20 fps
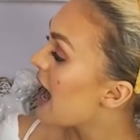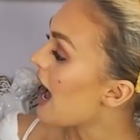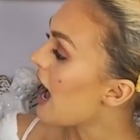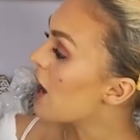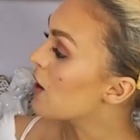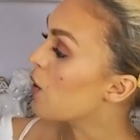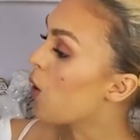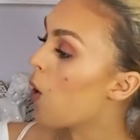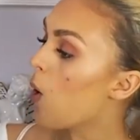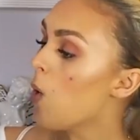
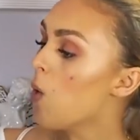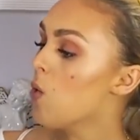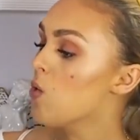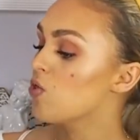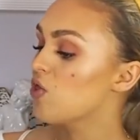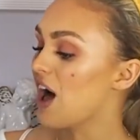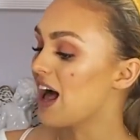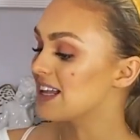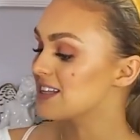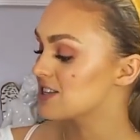and all
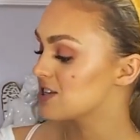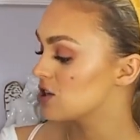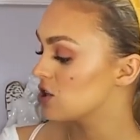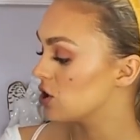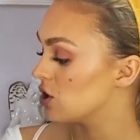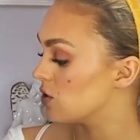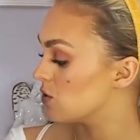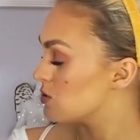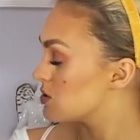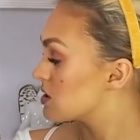that's
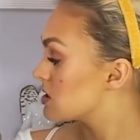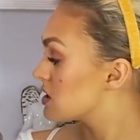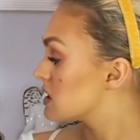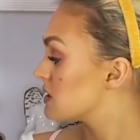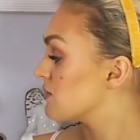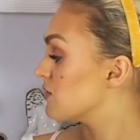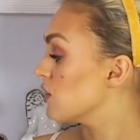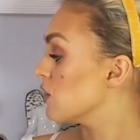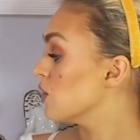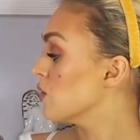
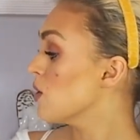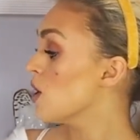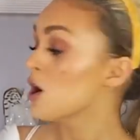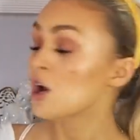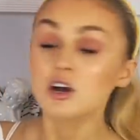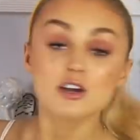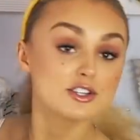useful.